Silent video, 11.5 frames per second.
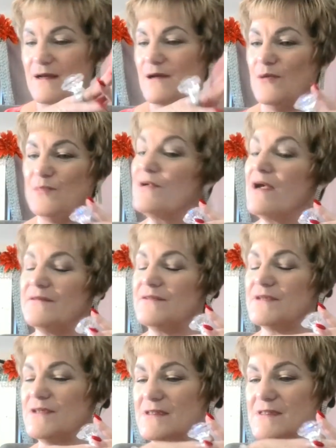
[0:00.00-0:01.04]
Hope you're having
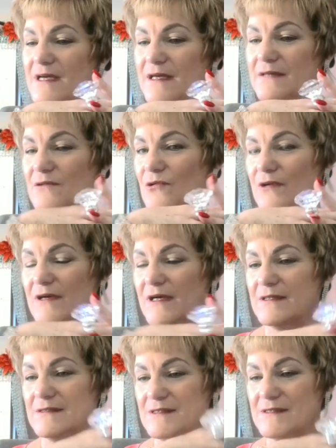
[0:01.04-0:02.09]
a good day, Laura.
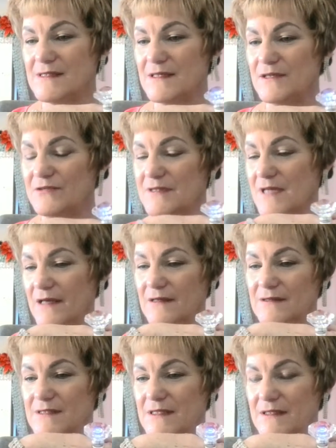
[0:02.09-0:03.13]
I did see you in
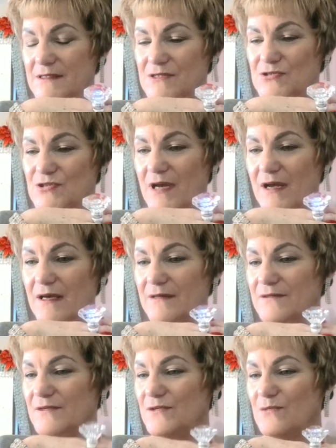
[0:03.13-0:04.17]
Nana Tink's
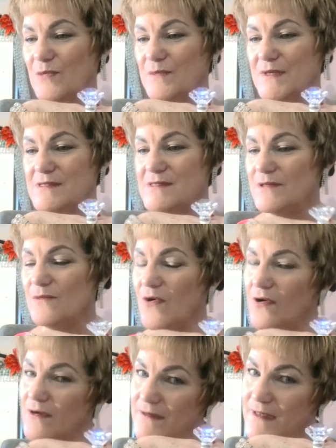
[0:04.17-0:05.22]
chat. You were busy
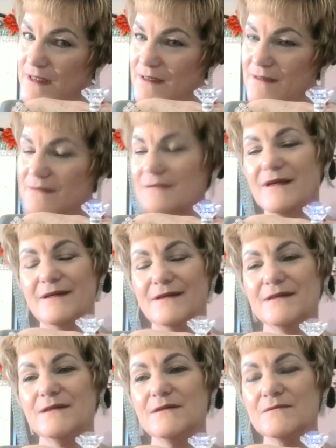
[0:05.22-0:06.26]
working
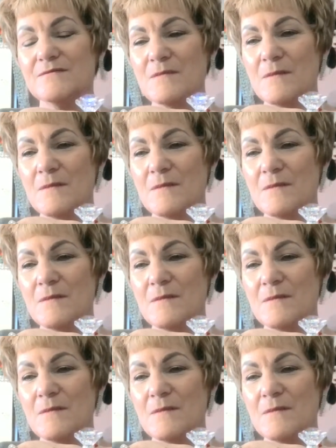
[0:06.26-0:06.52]
and